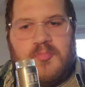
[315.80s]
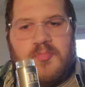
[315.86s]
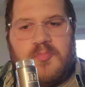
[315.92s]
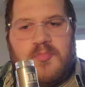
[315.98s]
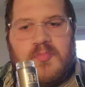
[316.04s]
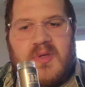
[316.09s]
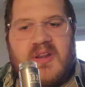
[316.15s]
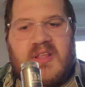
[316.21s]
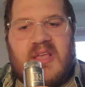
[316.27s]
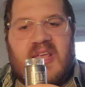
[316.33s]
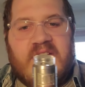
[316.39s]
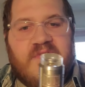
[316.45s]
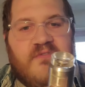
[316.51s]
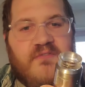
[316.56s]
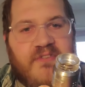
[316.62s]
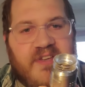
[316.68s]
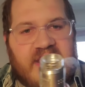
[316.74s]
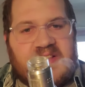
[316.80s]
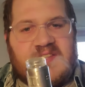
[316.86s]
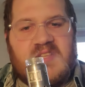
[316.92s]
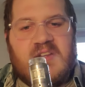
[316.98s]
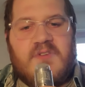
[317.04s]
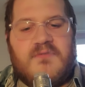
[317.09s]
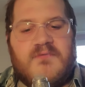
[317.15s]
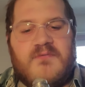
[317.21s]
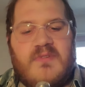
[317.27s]
but it fits,
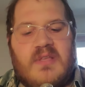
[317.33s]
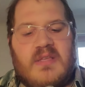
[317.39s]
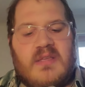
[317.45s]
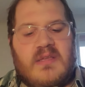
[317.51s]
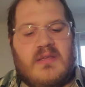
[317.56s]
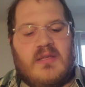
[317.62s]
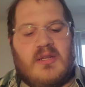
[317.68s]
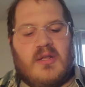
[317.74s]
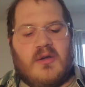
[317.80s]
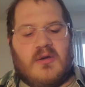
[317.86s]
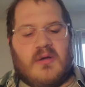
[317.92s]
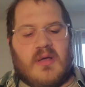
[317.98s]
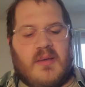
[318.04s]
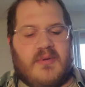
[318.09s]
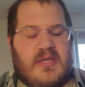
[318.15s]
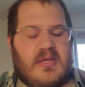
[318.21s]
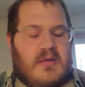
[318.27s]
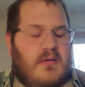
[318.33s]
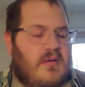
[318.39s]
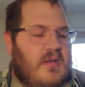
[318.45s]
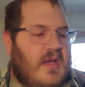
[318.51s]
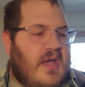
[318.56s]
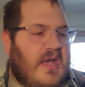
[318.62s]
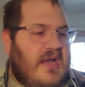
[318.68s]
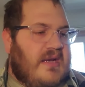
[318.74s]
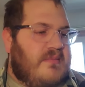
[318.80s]
and I mean,
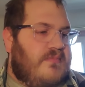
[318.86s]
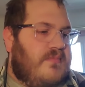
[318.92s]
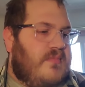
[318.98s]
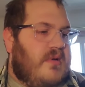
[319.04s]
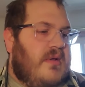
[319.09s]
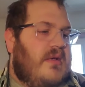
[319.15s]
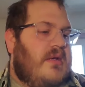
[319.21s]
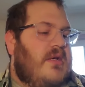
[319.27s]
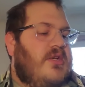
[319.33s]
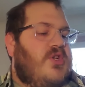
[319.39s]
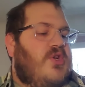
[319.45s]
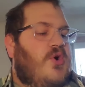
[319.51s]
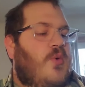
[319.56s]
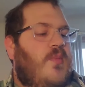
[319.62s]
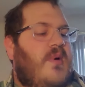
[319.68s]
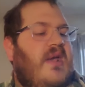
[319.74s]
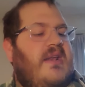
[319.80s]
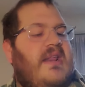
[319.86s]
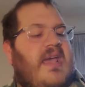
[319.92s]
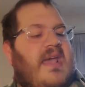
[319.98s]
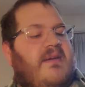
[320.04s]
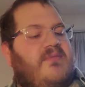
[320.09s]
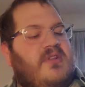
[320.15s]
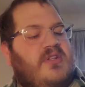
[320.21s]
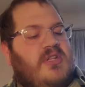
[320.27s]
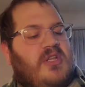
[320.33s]
I don't mind
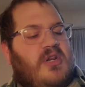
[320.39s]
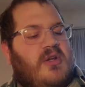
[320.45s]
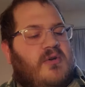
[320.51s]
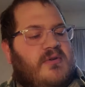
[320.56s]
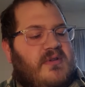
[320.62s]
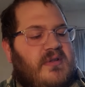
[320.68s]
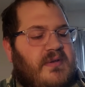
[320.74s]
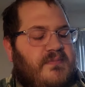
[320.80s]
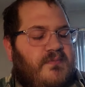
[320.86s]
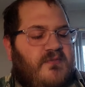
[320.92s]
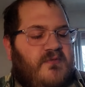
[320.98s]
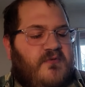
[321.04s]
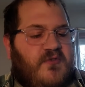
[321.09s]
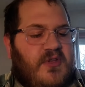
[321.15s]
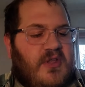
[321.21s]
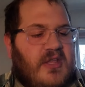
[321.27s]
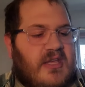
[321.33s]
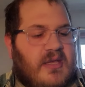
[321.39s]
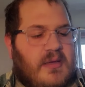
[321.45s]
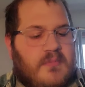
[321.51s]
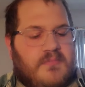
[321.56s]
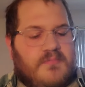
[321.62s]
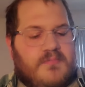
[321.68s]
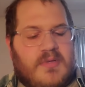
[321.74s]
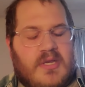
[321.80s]
having, to feel like I'm,